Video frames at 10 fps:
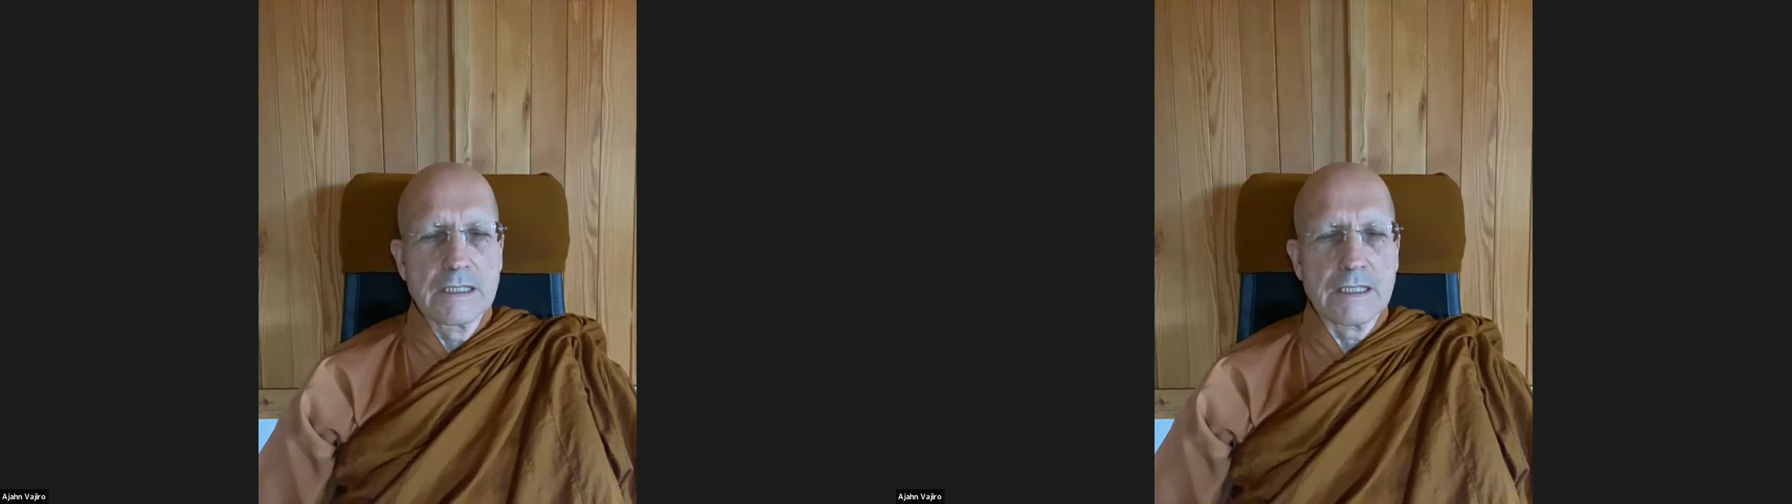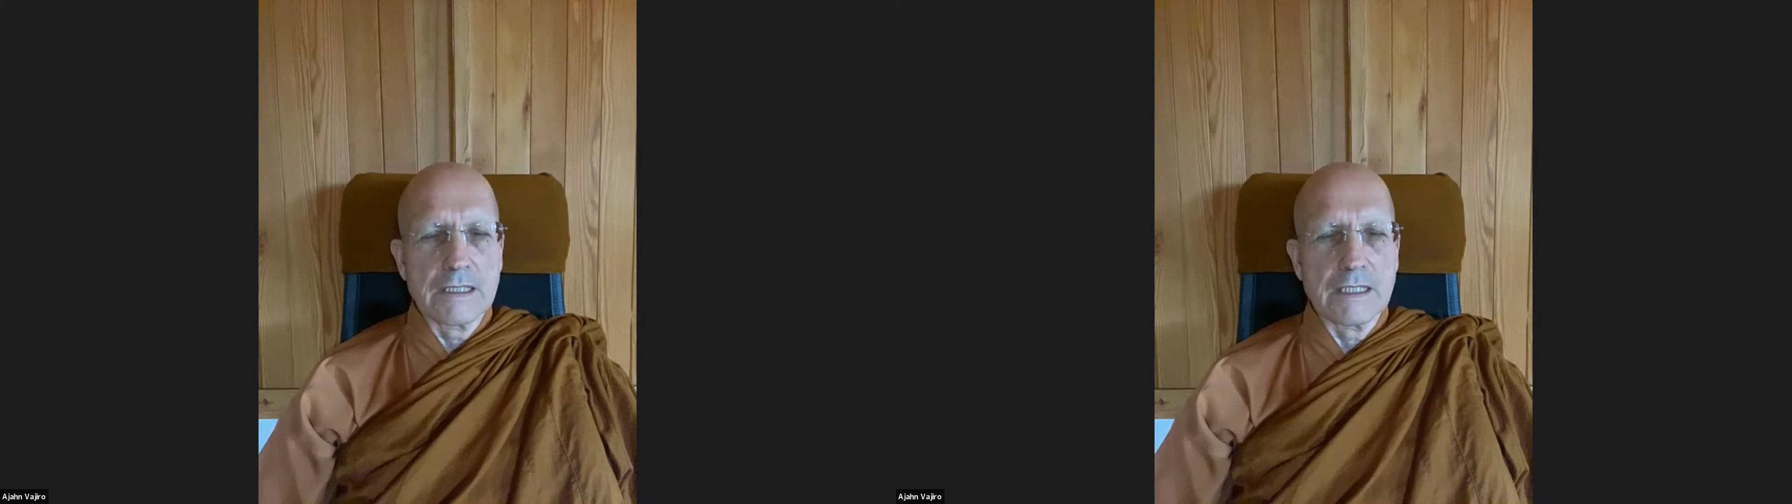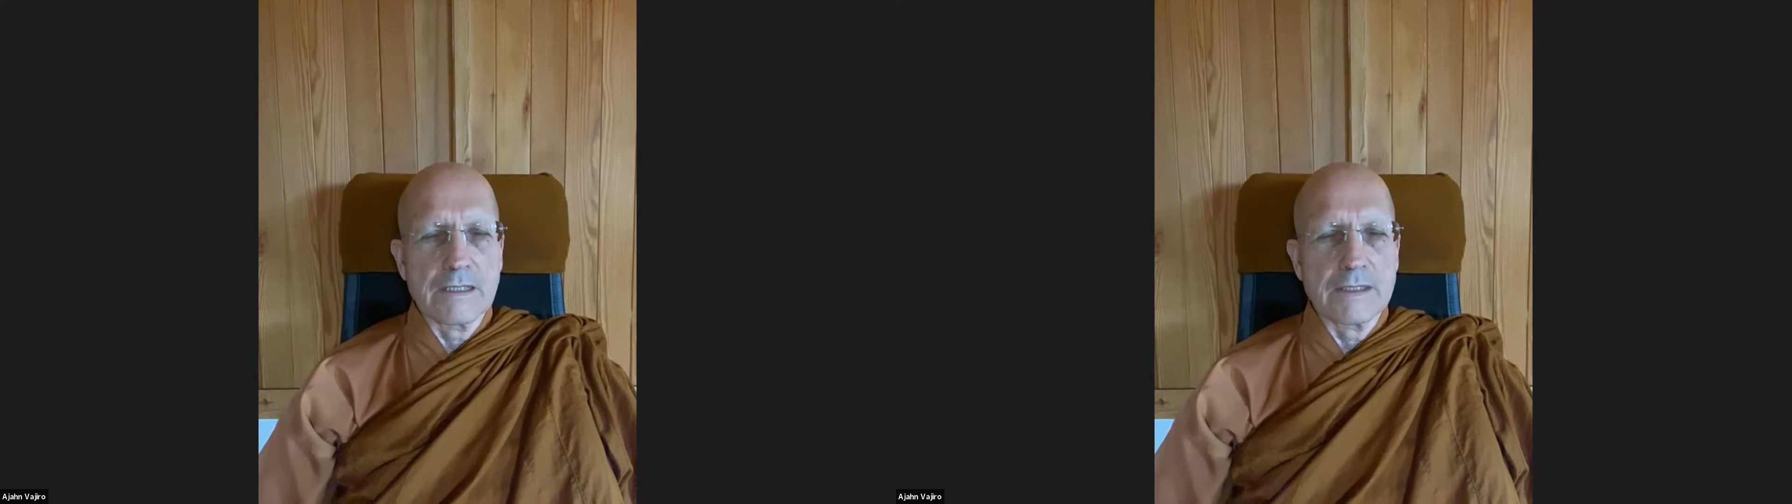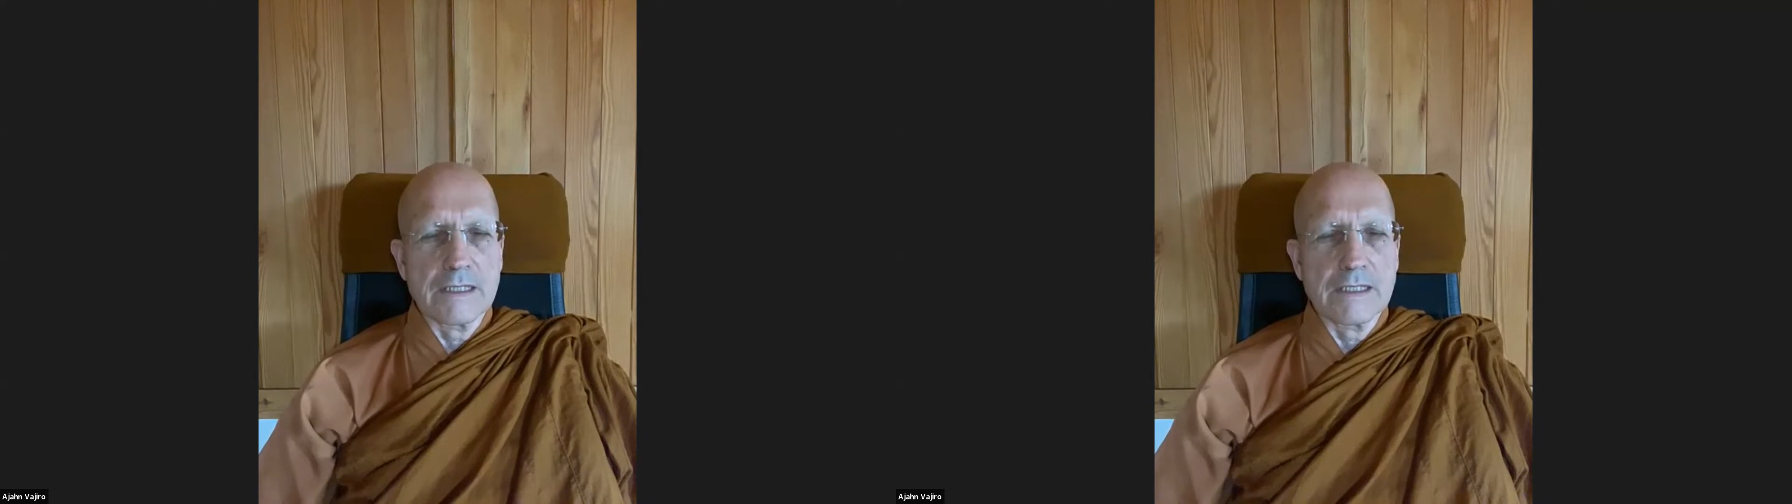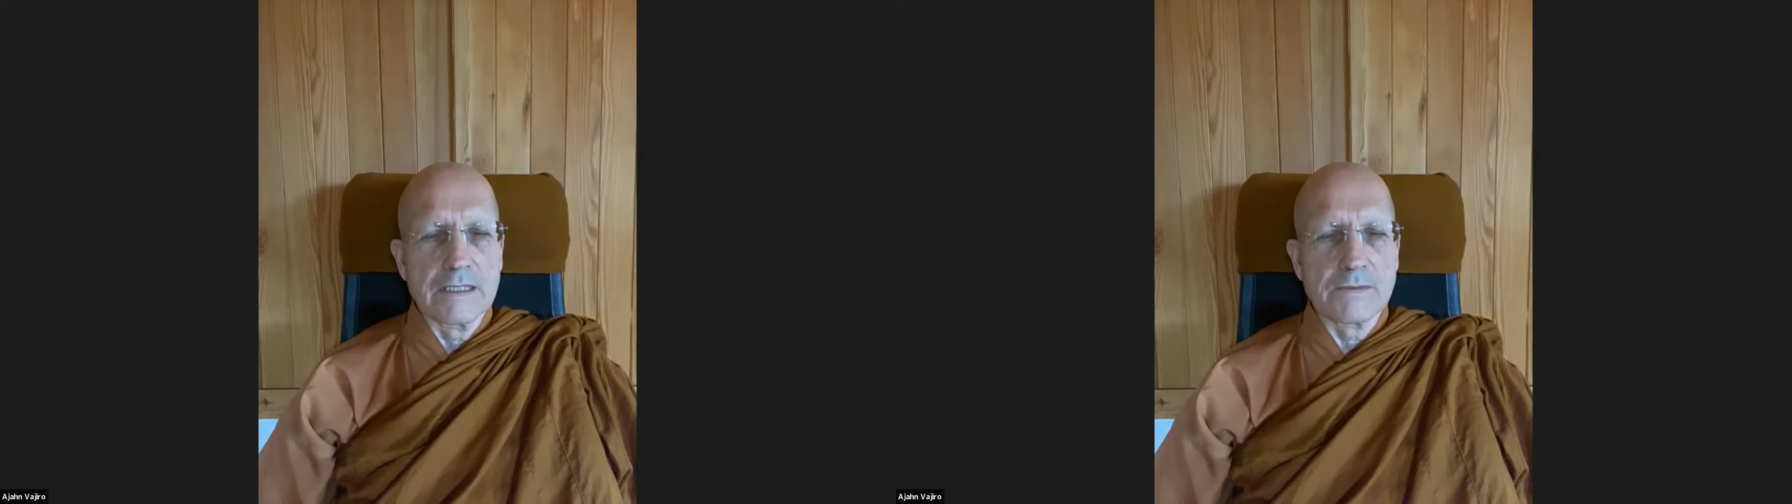And
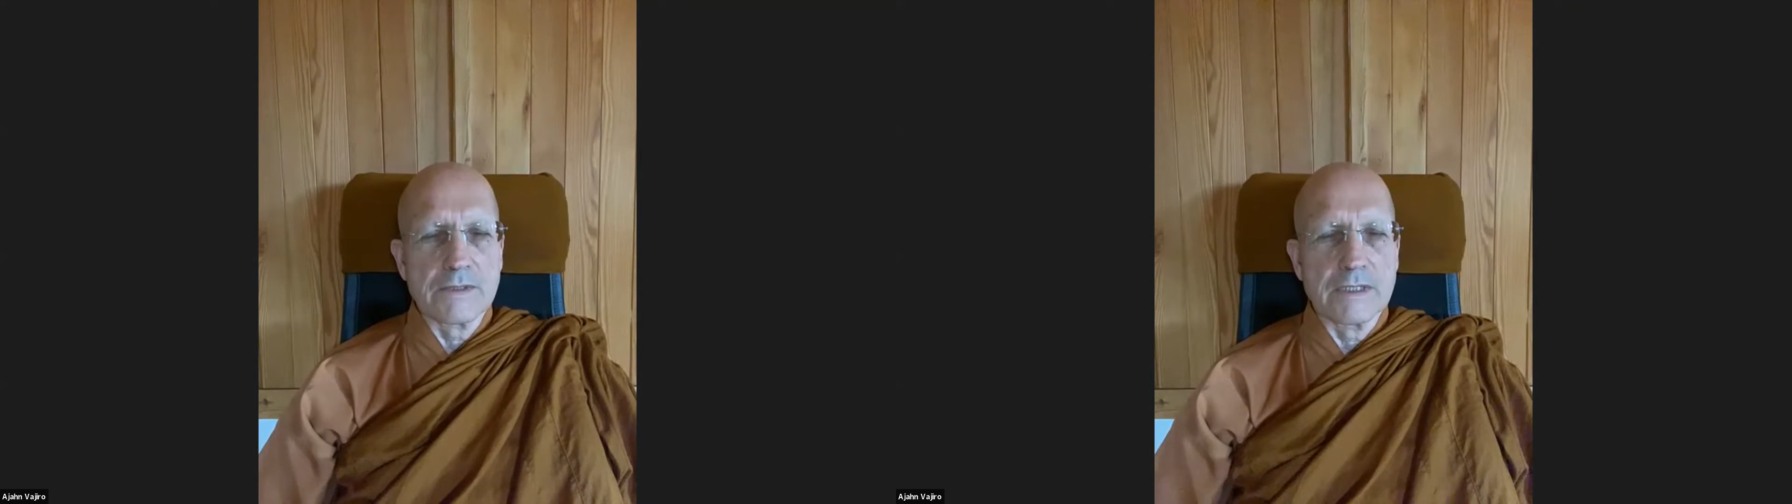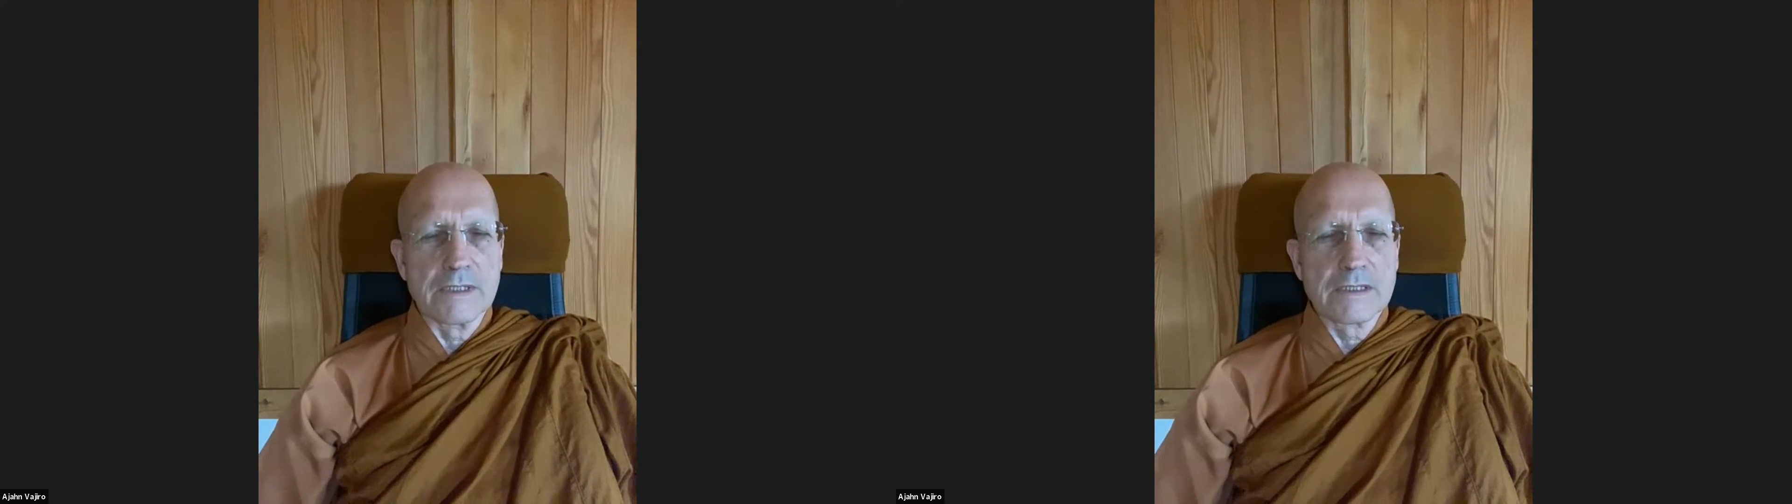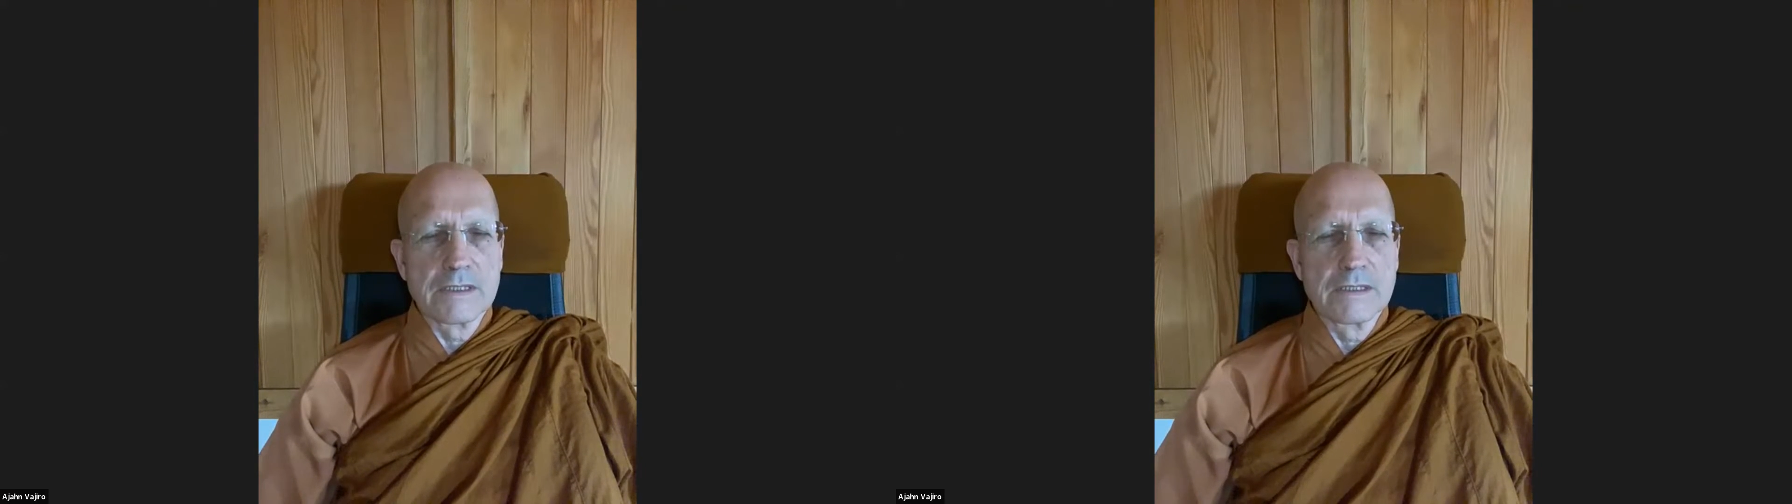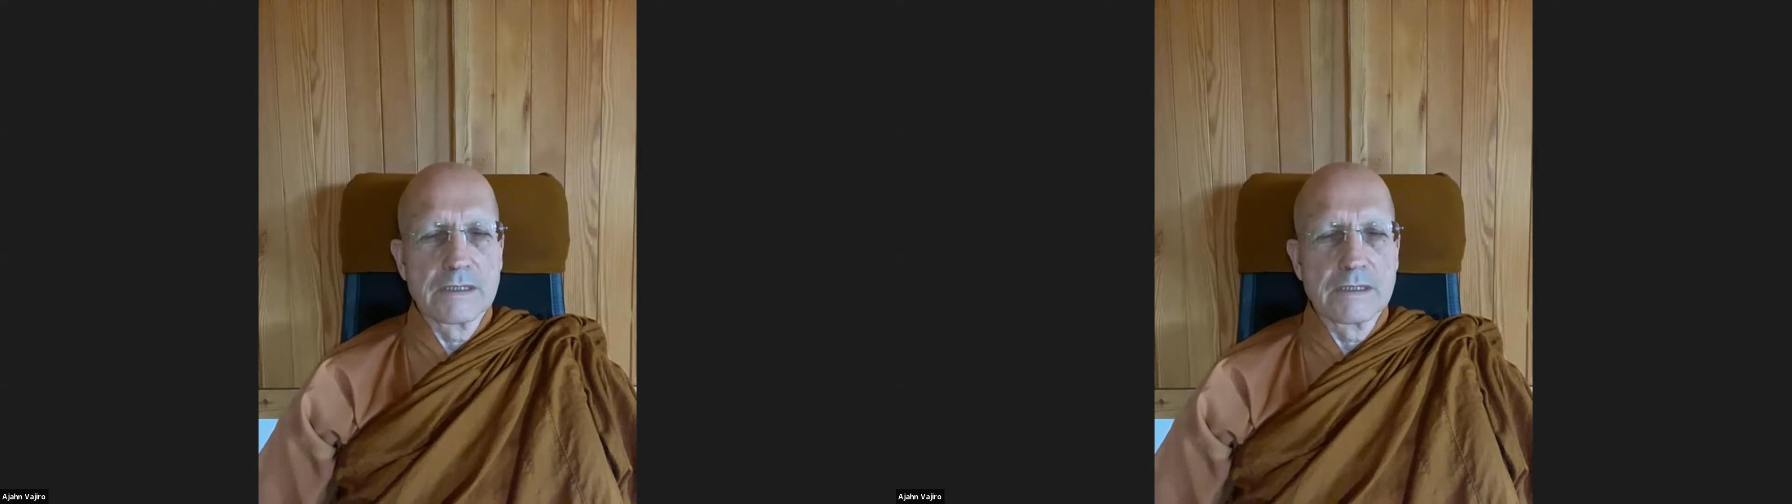nowadays, with this